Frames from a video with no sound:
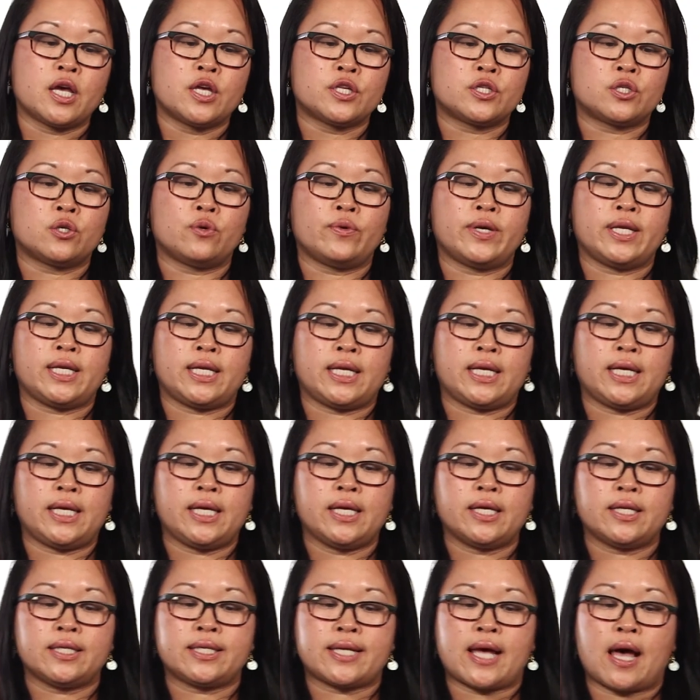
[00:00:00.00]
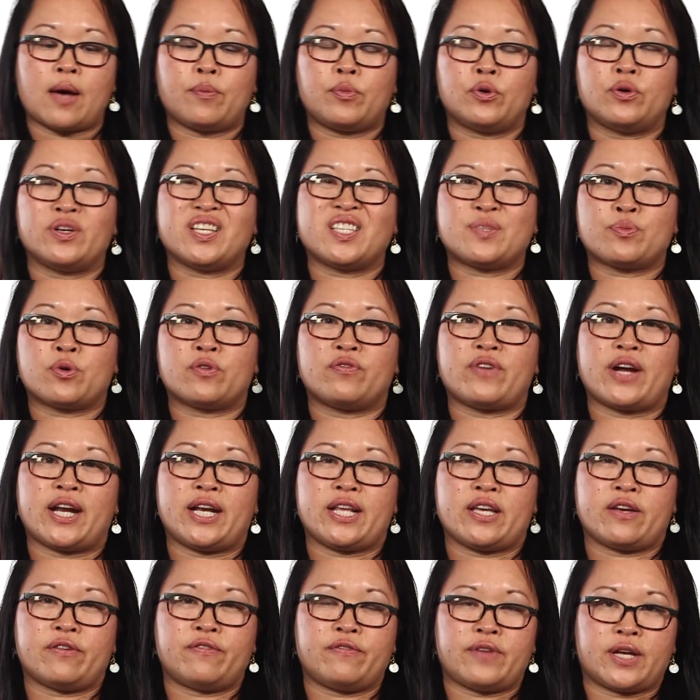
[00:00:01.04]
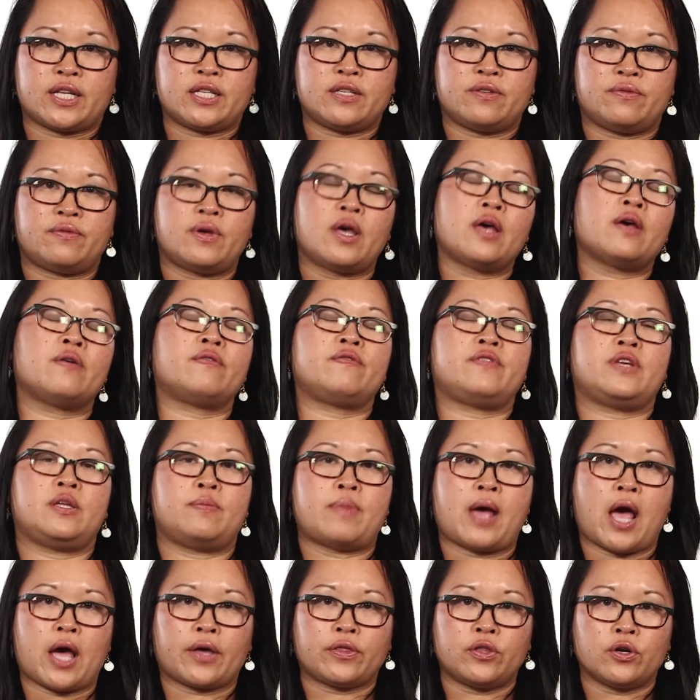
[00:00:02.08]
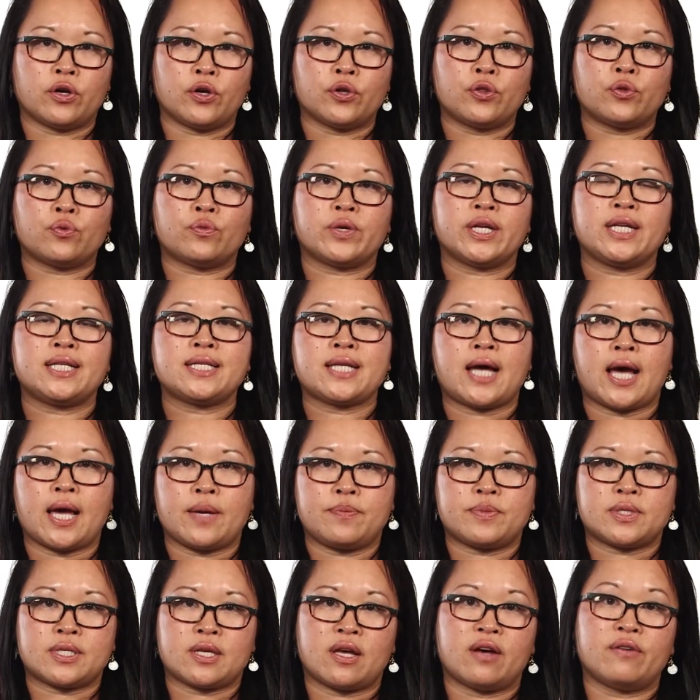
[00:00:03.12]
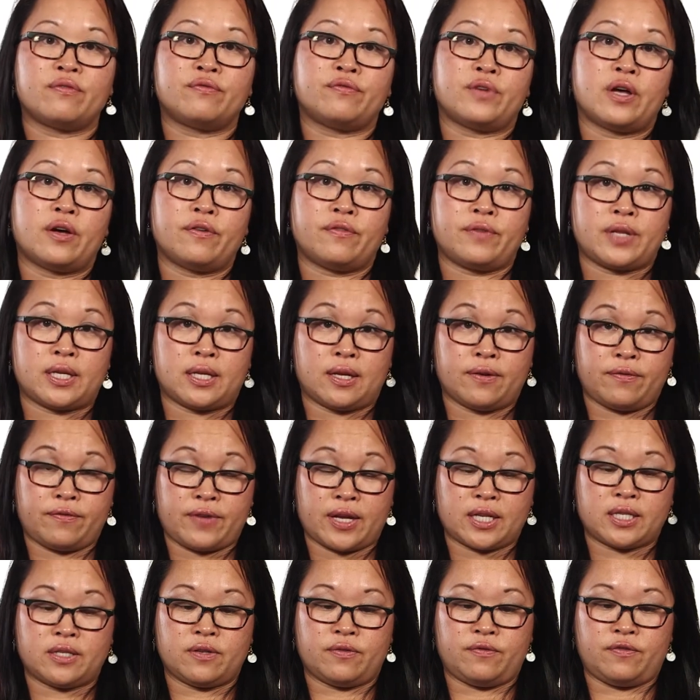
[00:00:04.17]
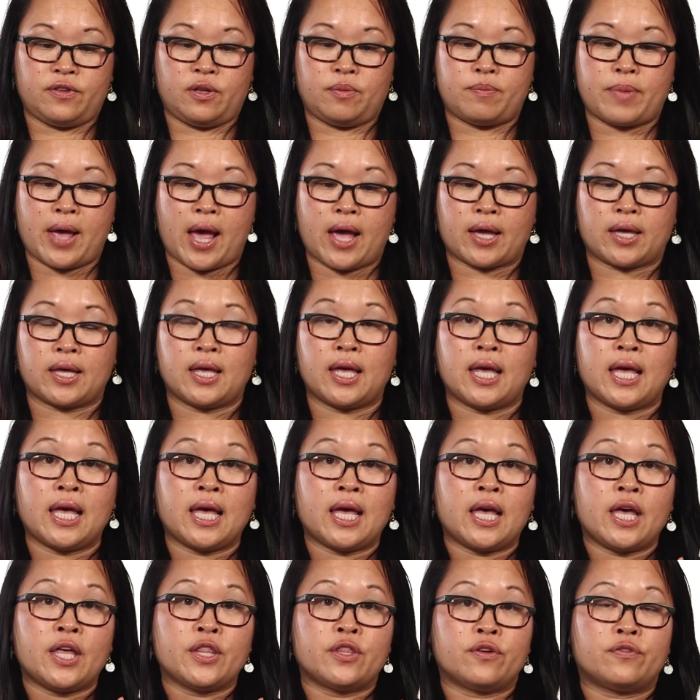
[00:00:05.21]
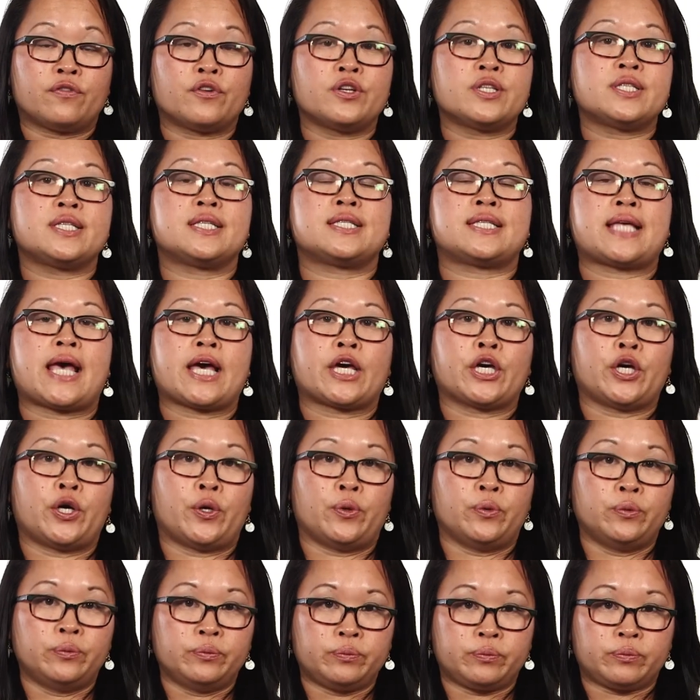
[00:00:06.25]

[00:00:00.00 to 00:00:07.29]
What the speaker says: So an E in TAPL is providing effective feedback. There are 3 types of effective feedback. The first is echo.